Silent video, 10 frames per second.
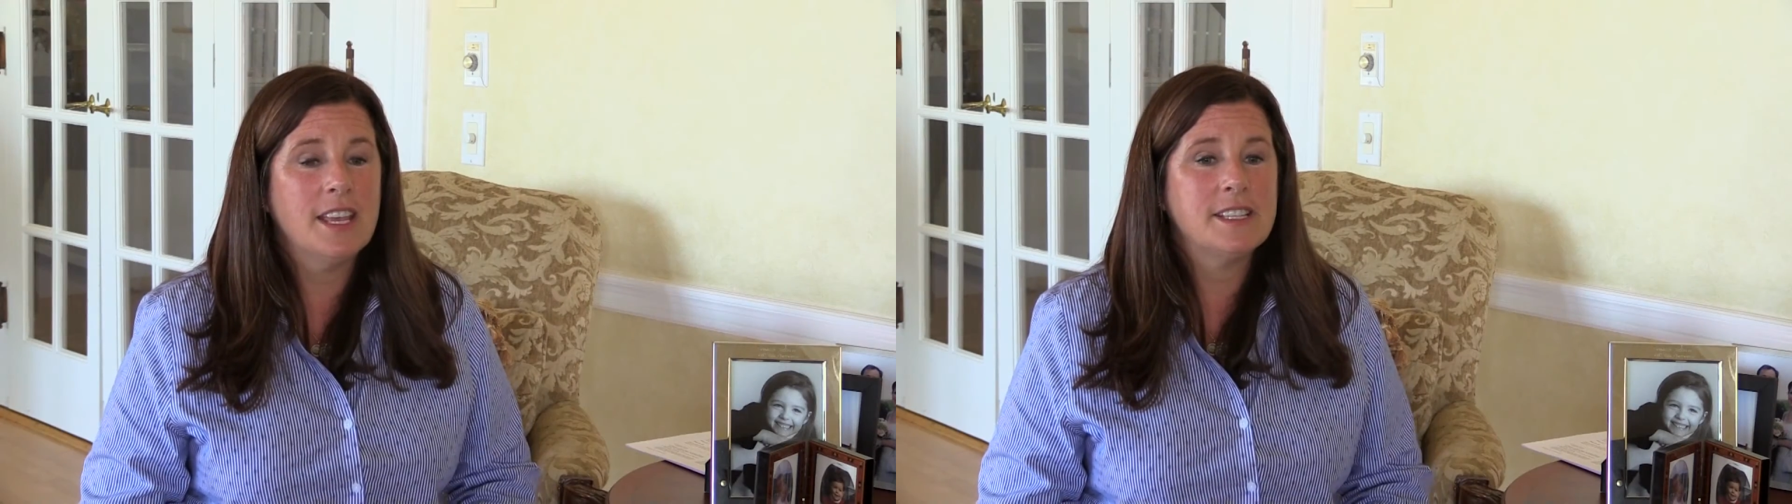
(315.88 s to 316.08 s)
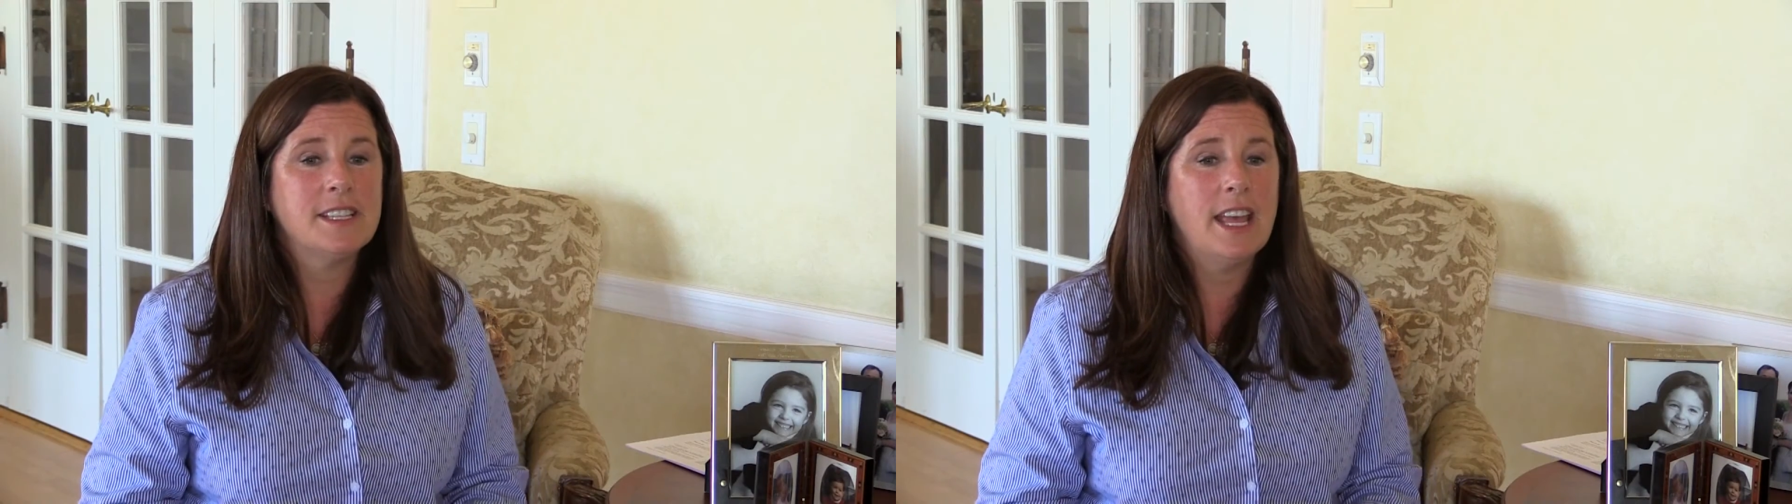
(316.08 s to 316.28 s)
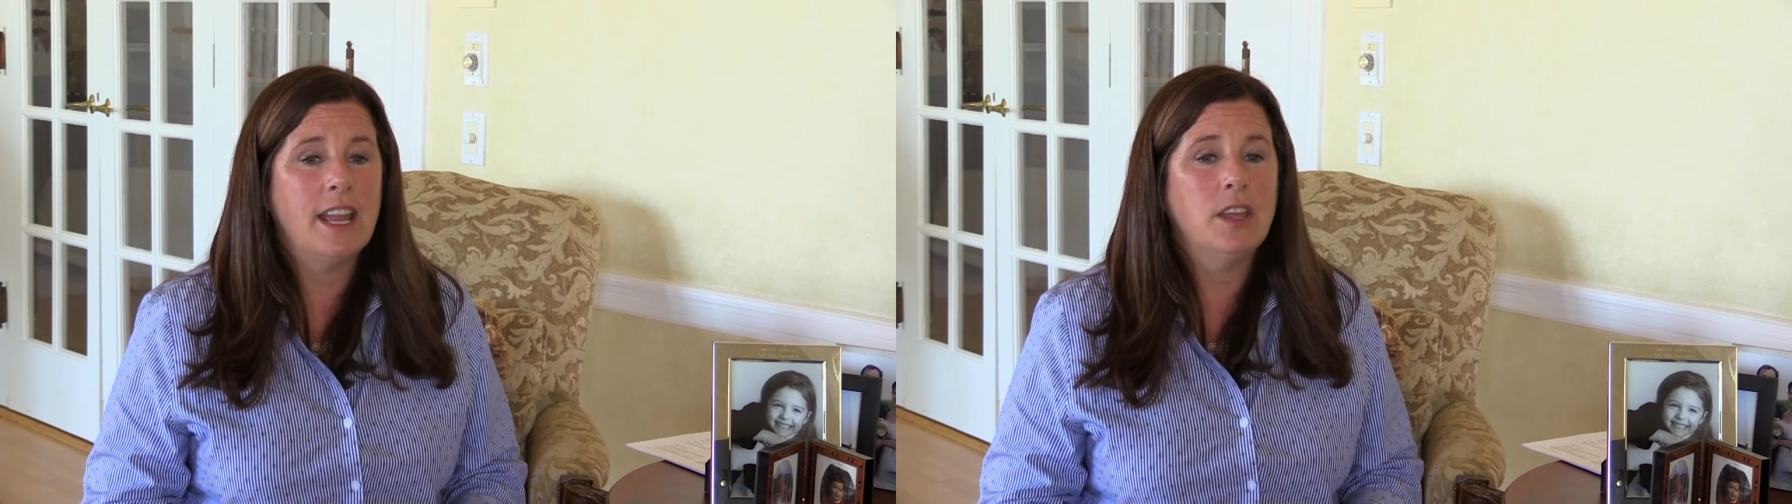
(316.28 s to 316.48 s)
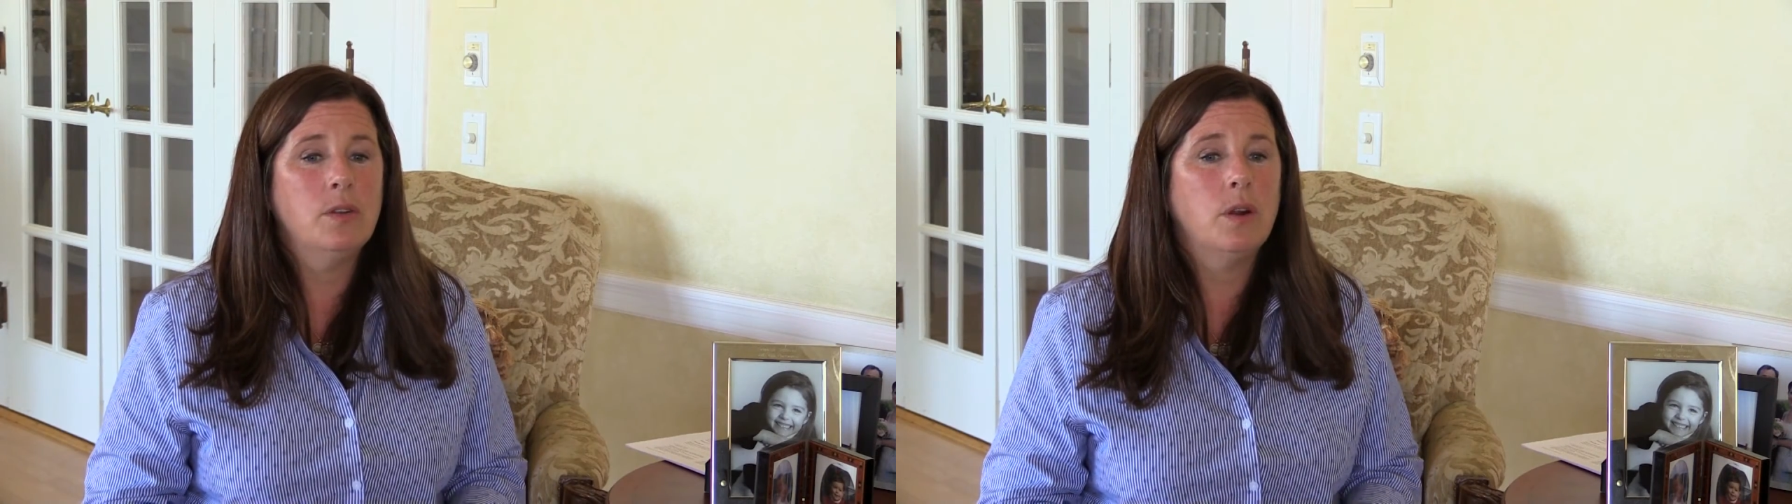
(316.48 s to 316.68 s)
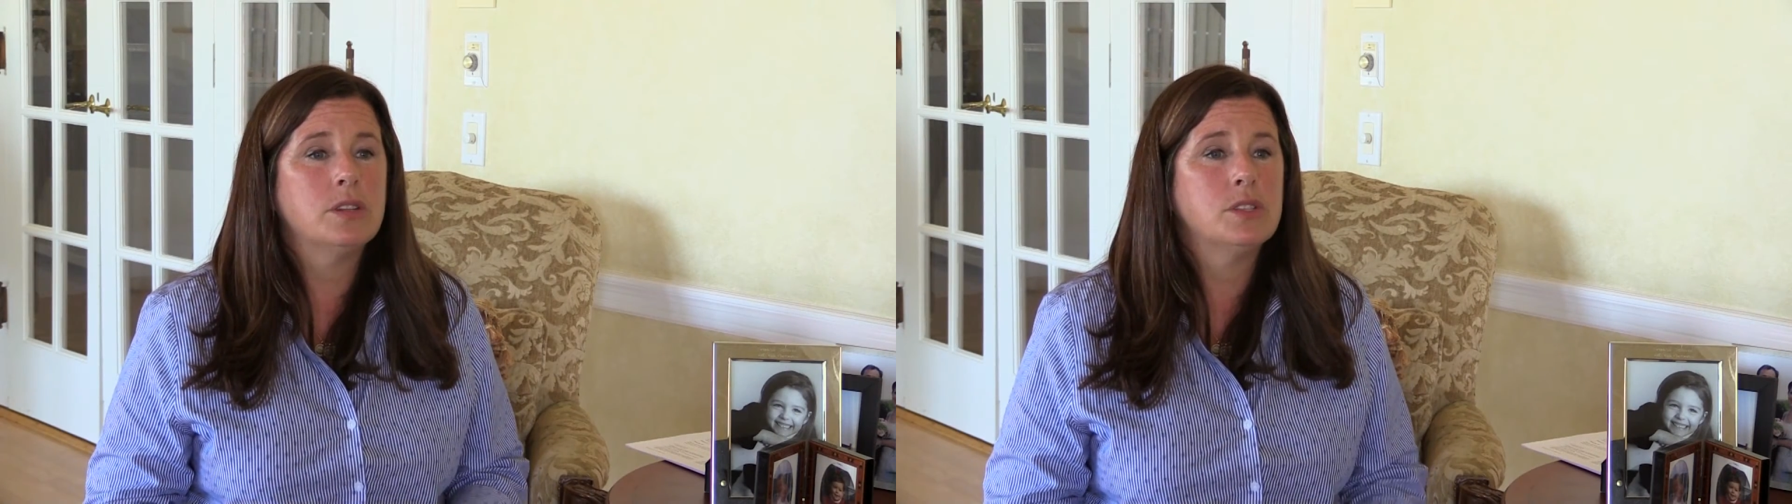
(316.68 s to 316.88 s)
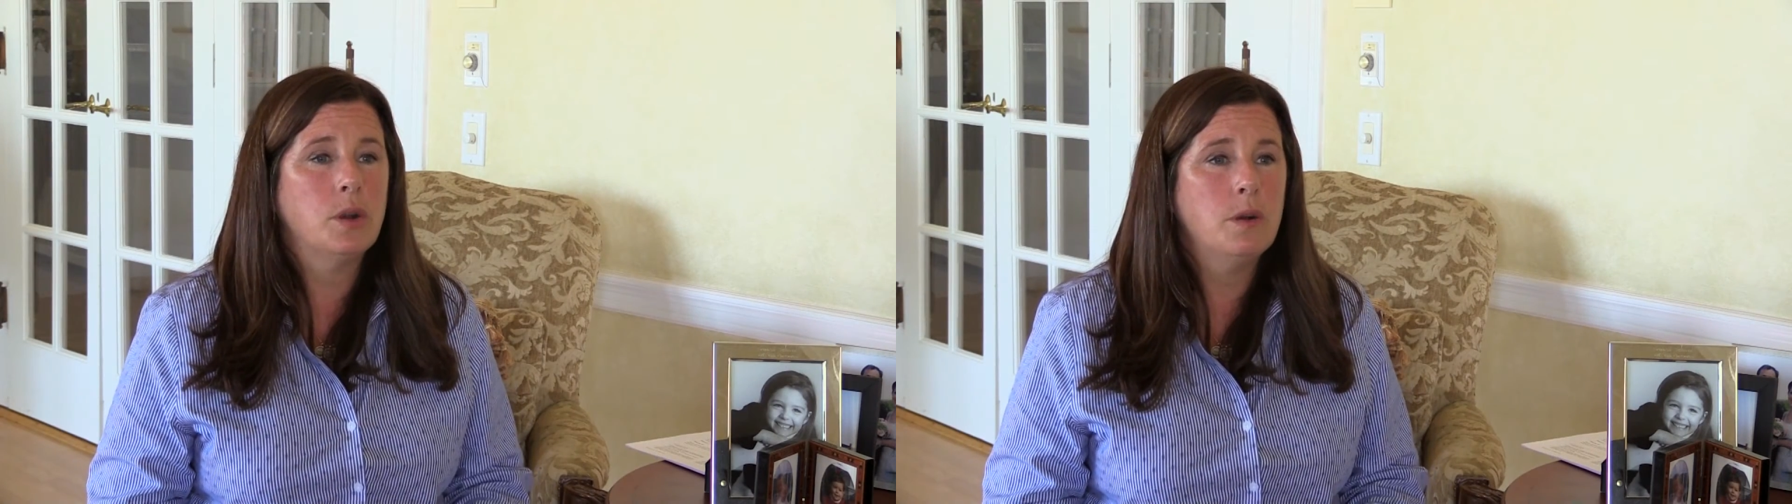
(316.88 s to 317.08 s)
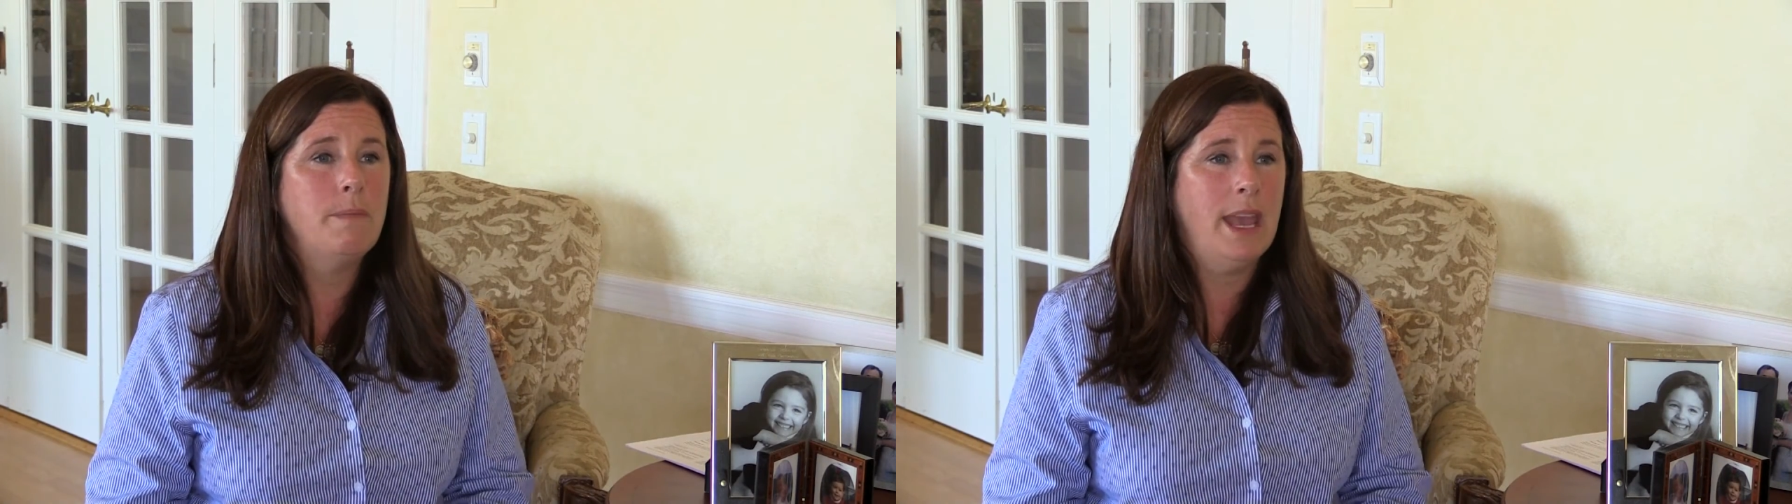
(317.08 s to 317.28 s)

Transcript: is that you are so